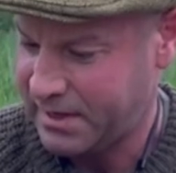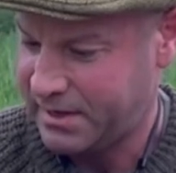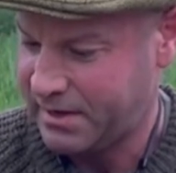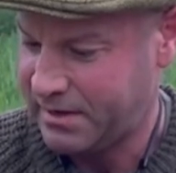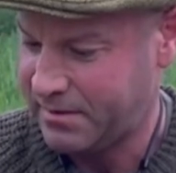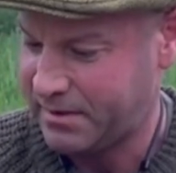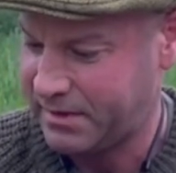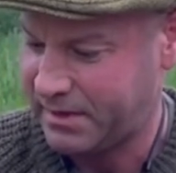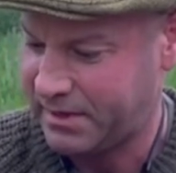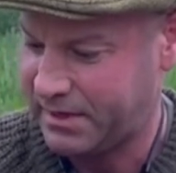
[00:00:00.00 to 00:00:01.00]
How about
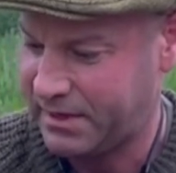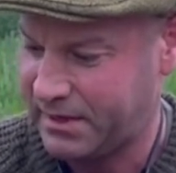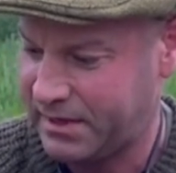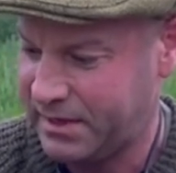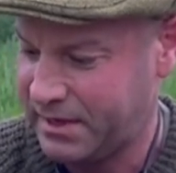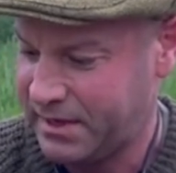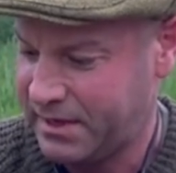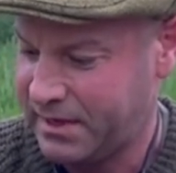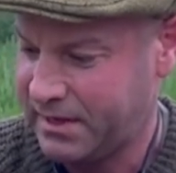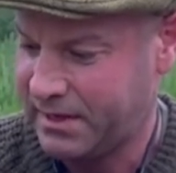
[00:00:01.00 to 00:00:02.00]
that?
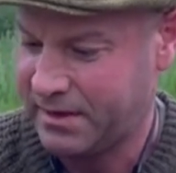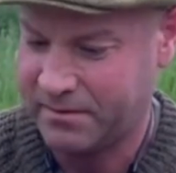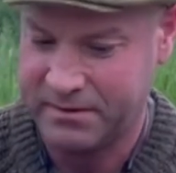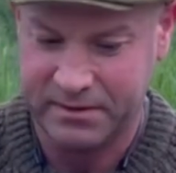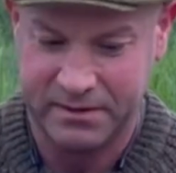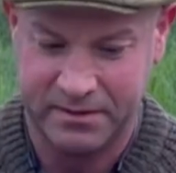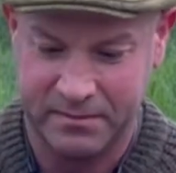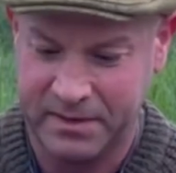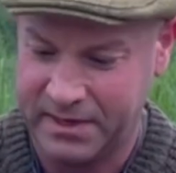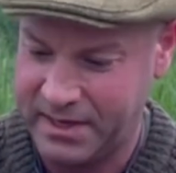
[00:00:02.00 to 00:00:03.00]
That will do me.
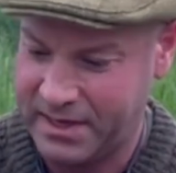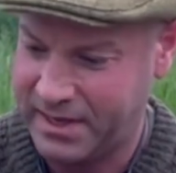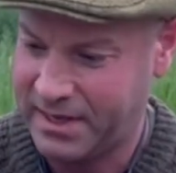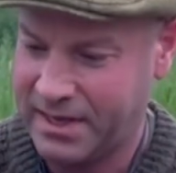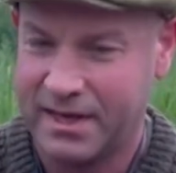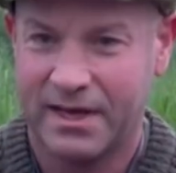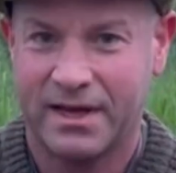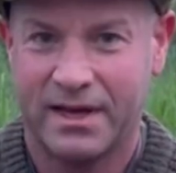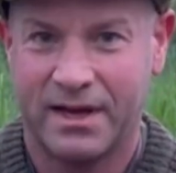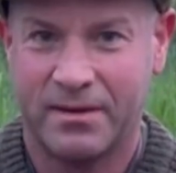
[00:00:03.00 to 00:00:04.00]

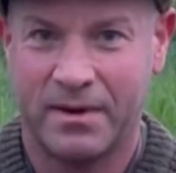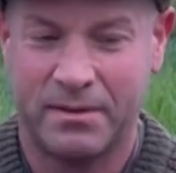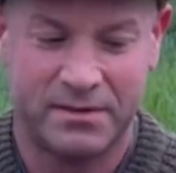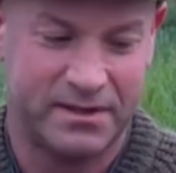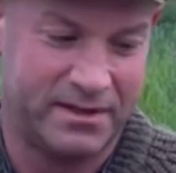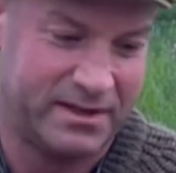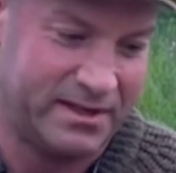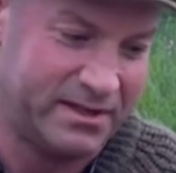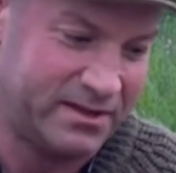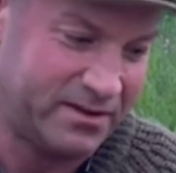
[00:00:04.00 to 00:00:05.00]
I'm absolutely
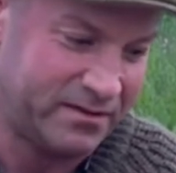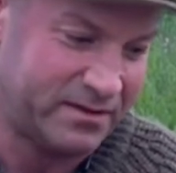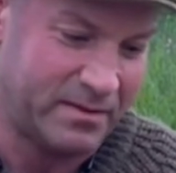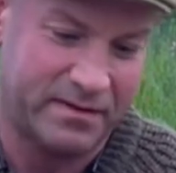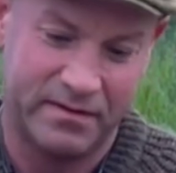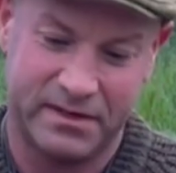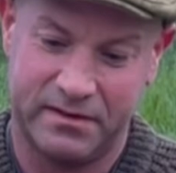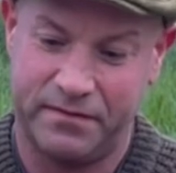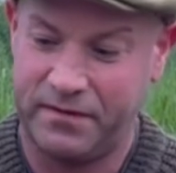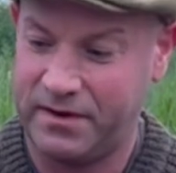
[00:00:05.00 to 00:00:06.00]
chuffed to bits. This is the
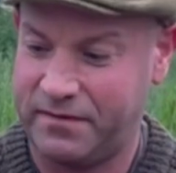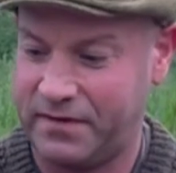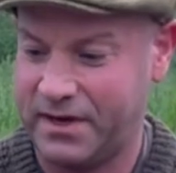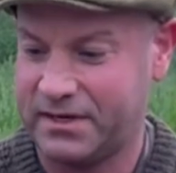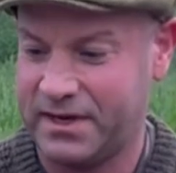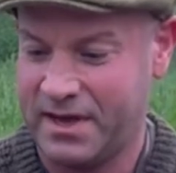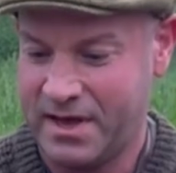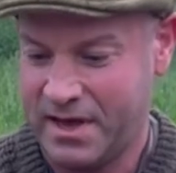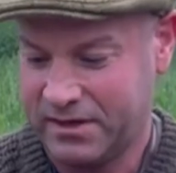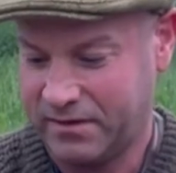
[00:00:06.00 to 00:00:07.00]
3rd fish,
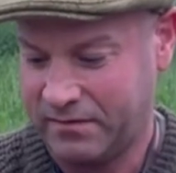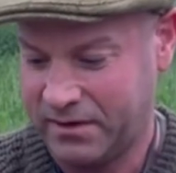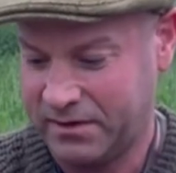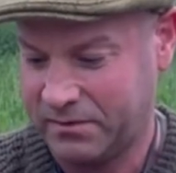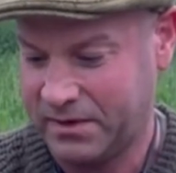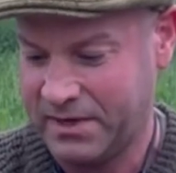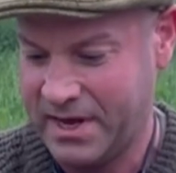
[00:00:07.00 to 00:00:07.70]
so I've lost one.